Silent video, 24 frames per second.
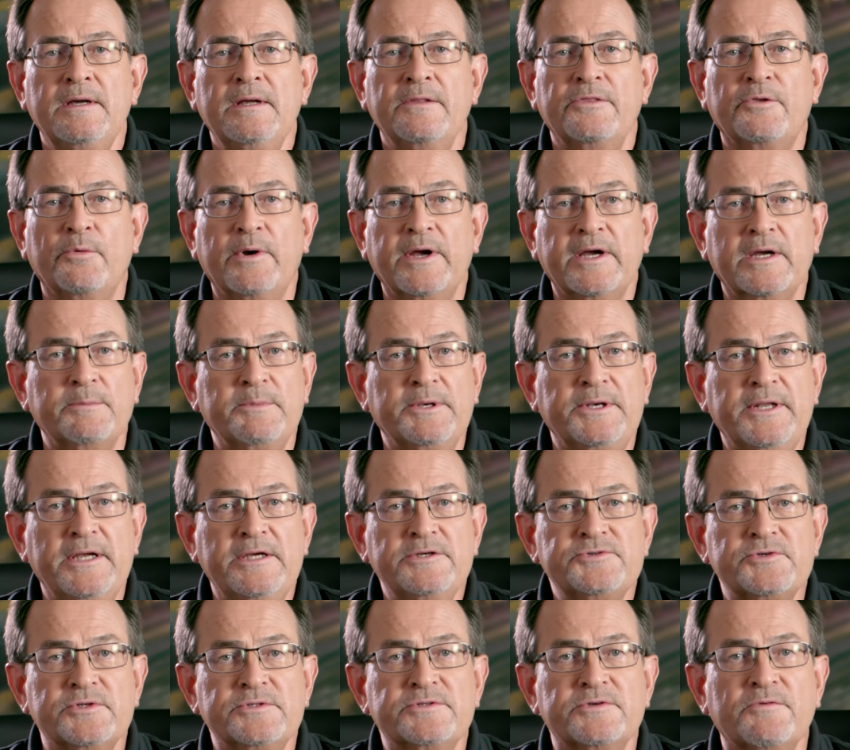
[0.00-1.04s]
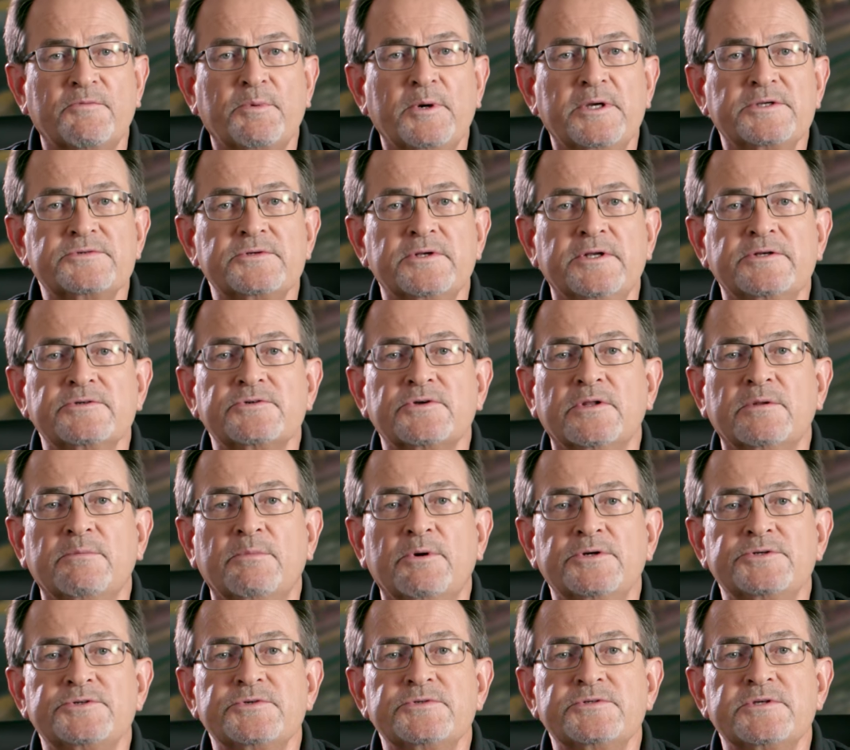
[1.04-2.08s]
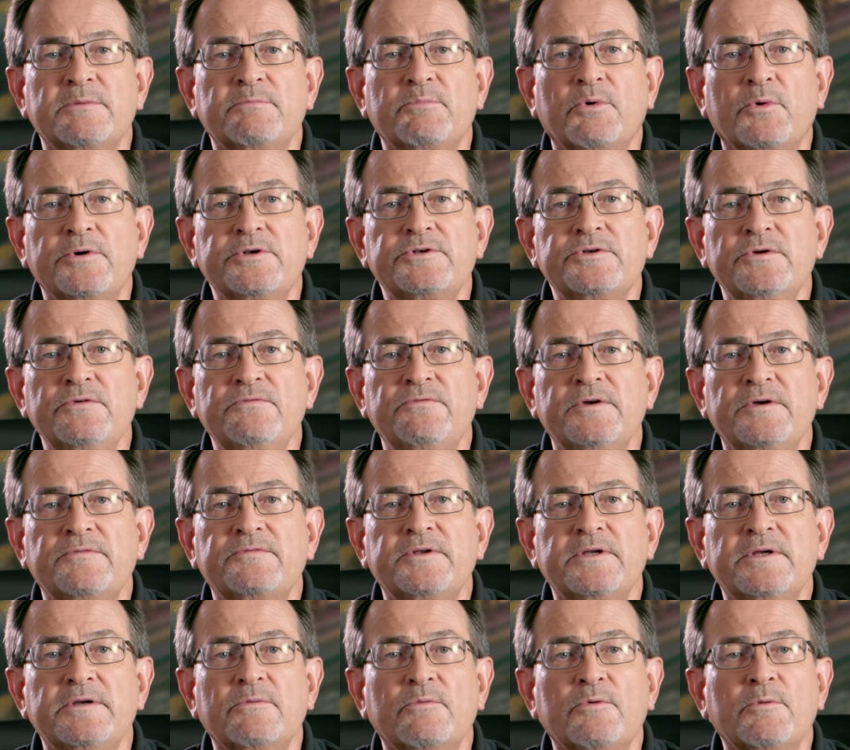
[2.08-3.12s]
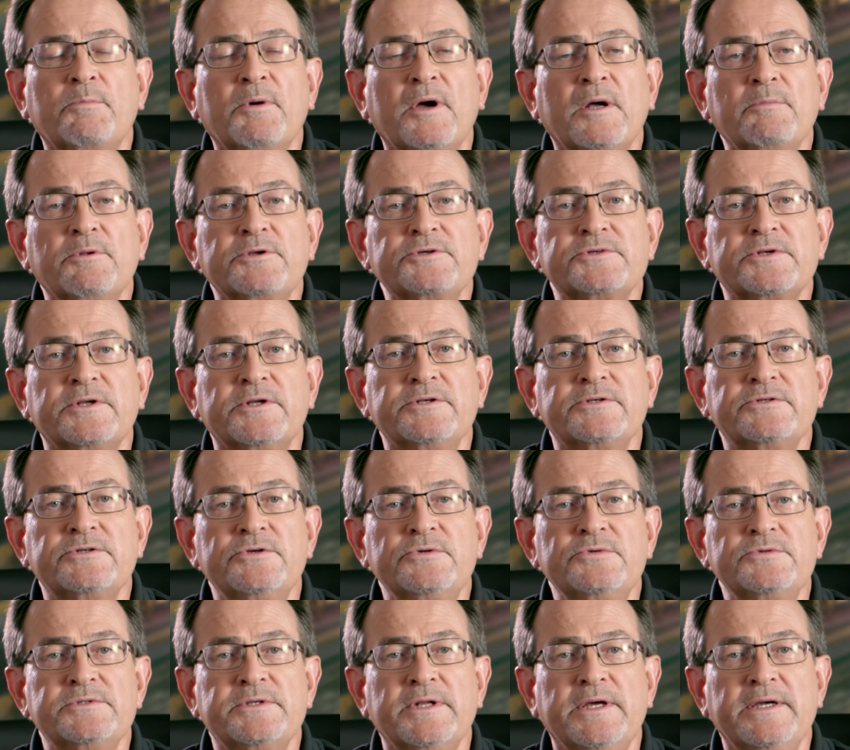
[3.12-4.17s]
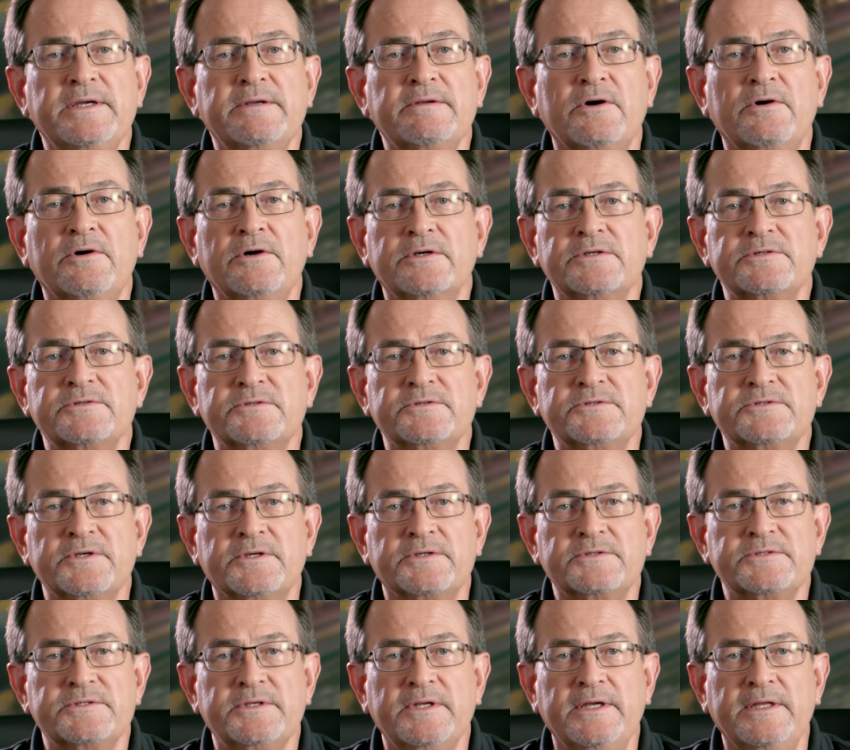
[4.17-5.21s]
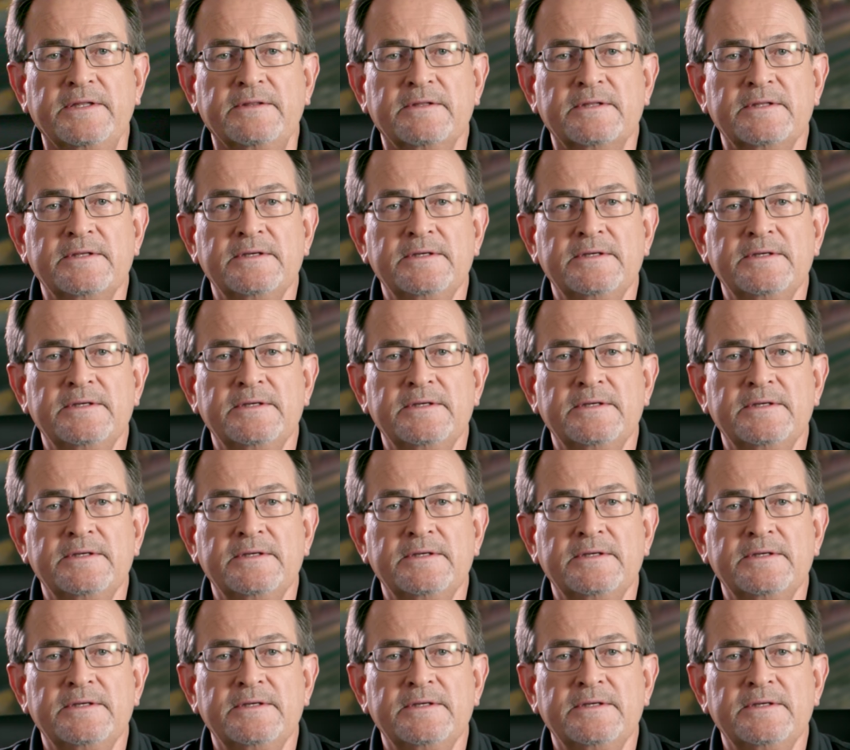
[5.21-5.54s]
The recommendations of Presidential Emergency Board 250 were published on Tuesday, August the 16th.